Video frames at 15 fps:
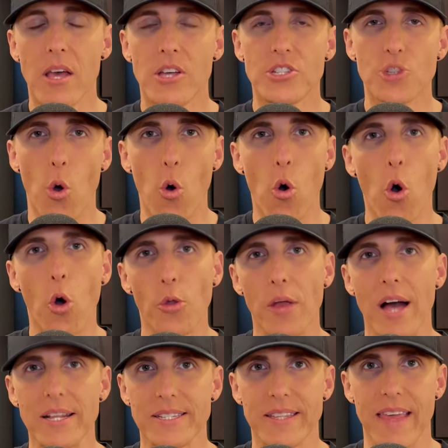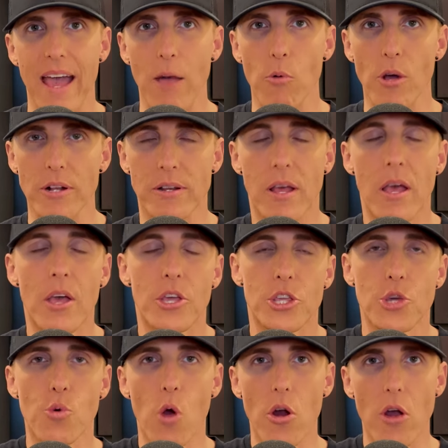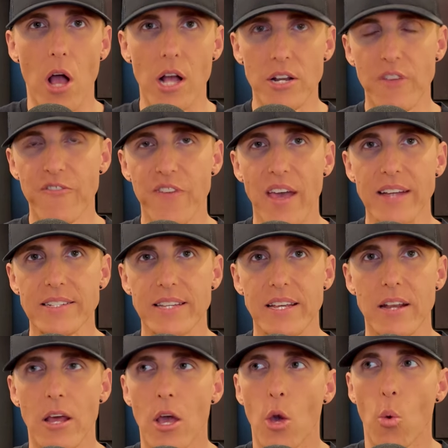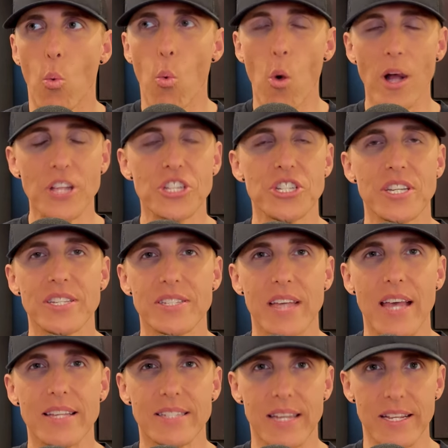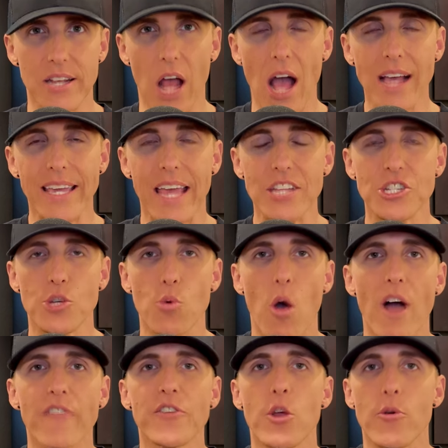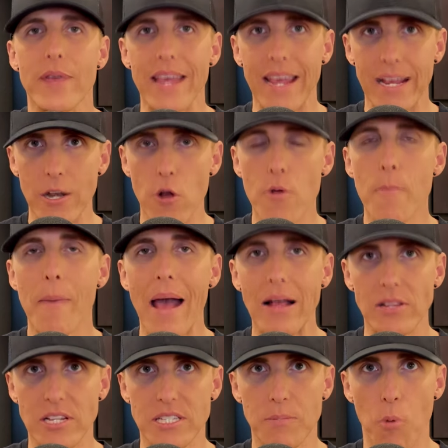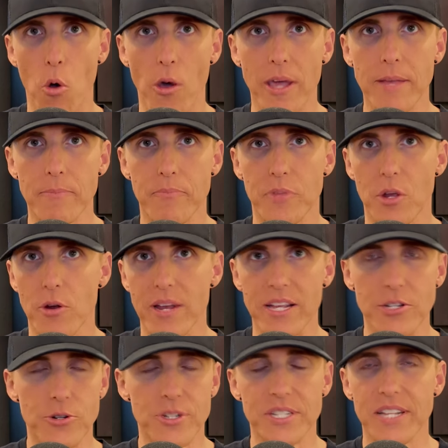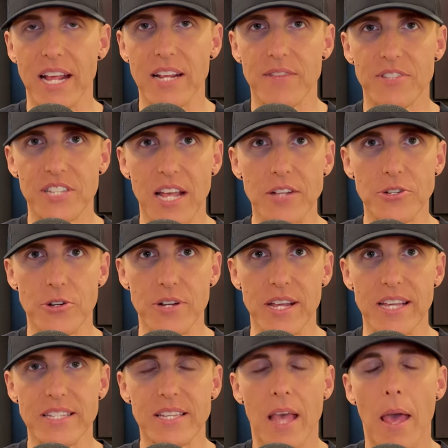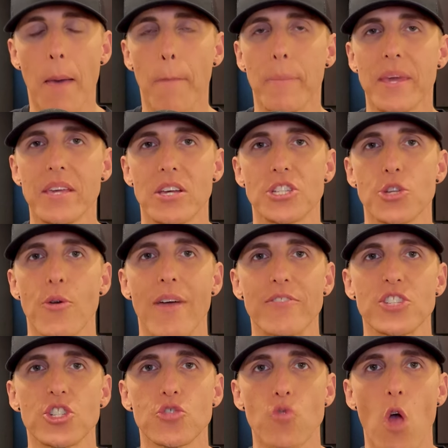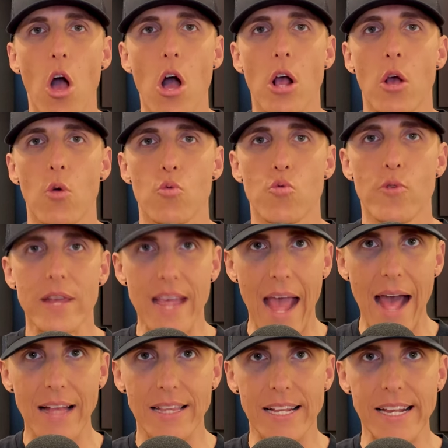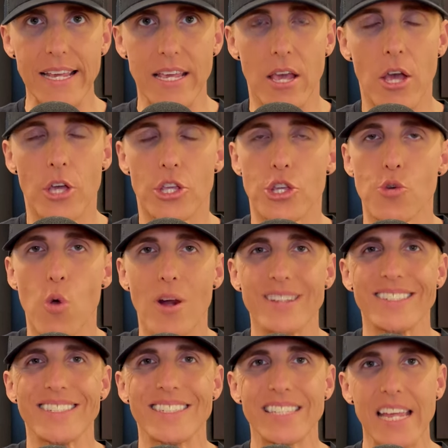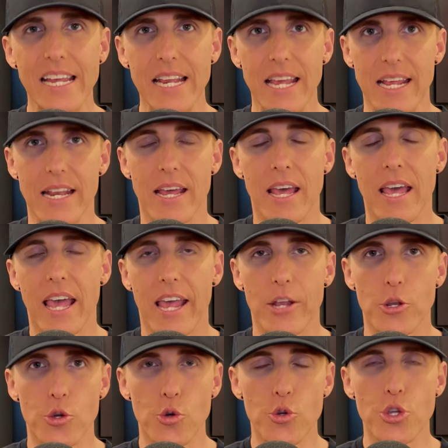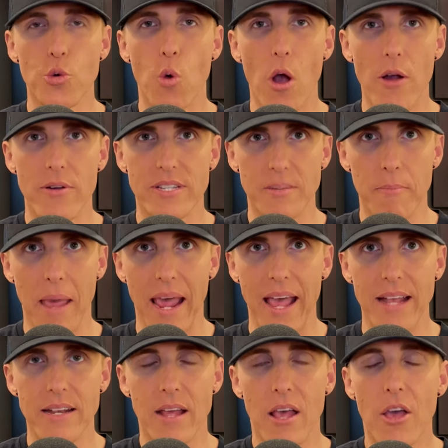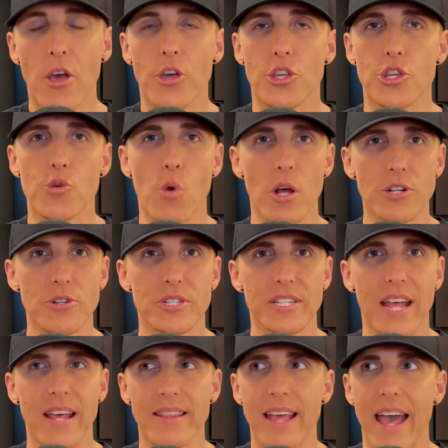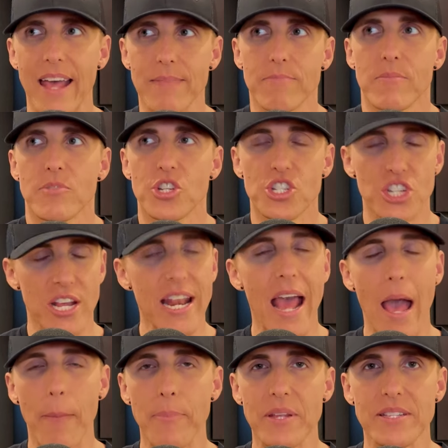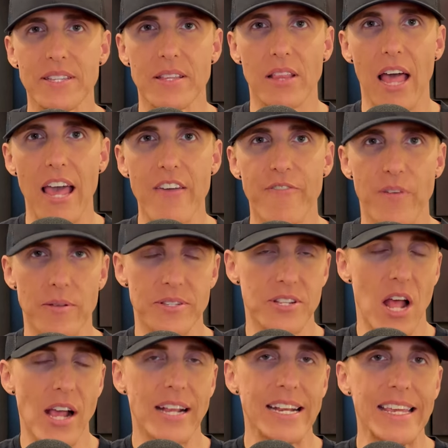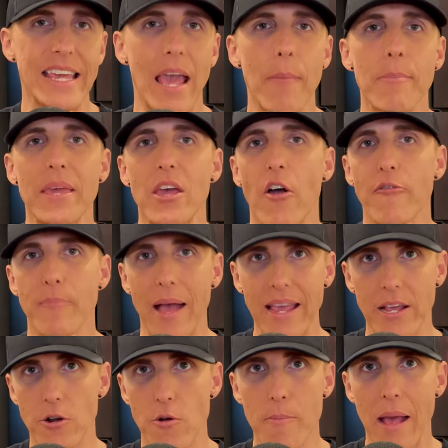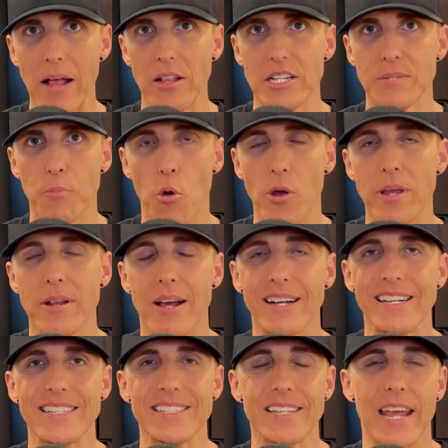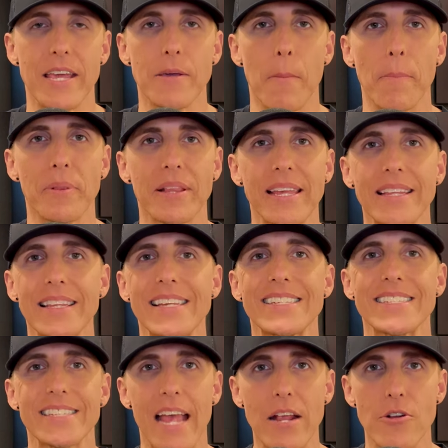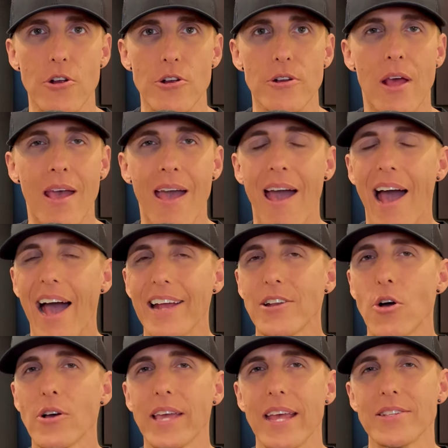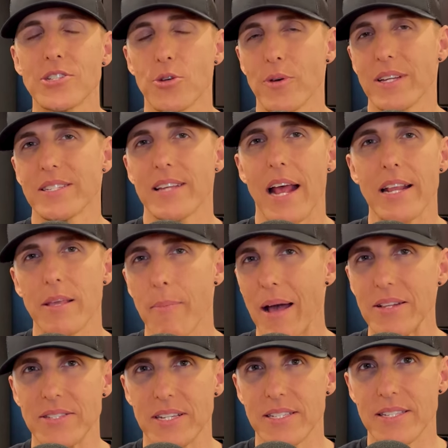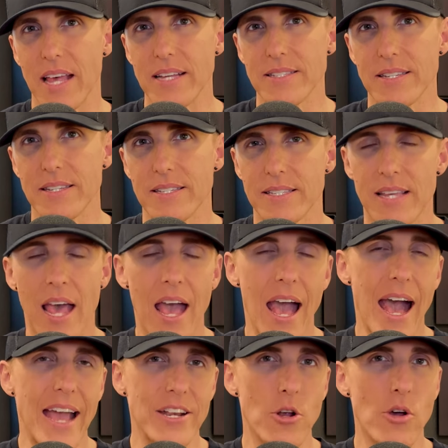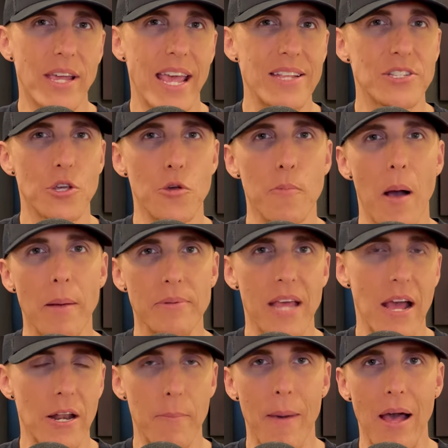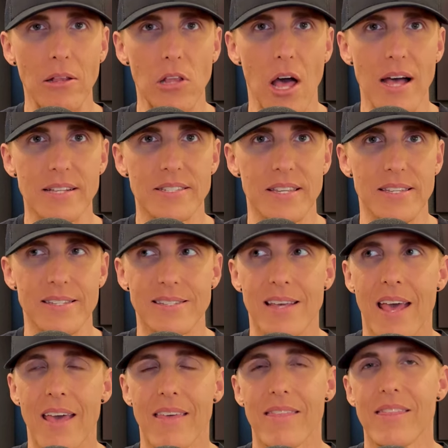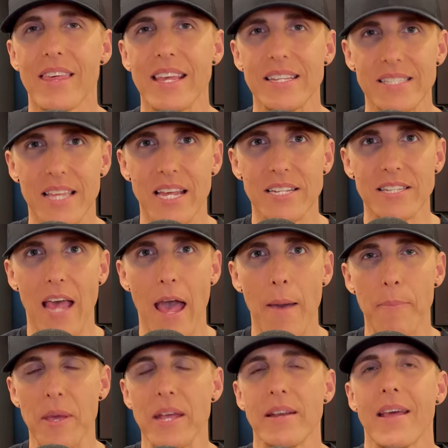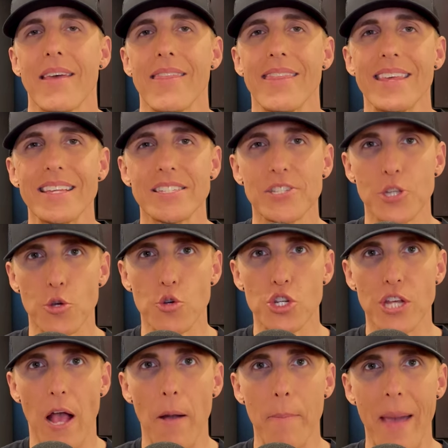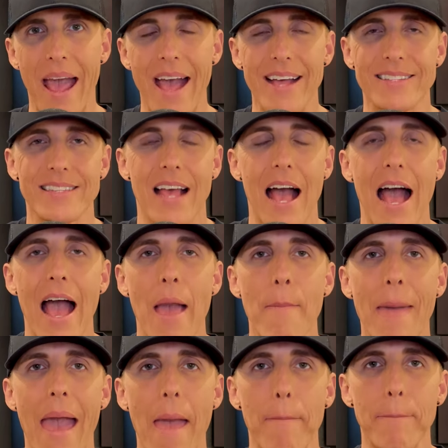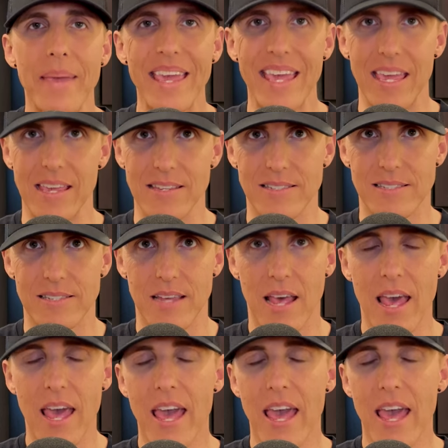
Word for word: So hold on to that one. You are unaffected. What she says cannot get you off your inner balance point, your state of centeredness, because you have a strong reality. You are seated in who you are as a man. You understand that shit happens in life. It's not going to get me off my inner balance point. I'm going to stay completely centered. I don't get too excited about successes. I don't get too bummed out about losses. These things happen. This too shall pass. I'm at peace.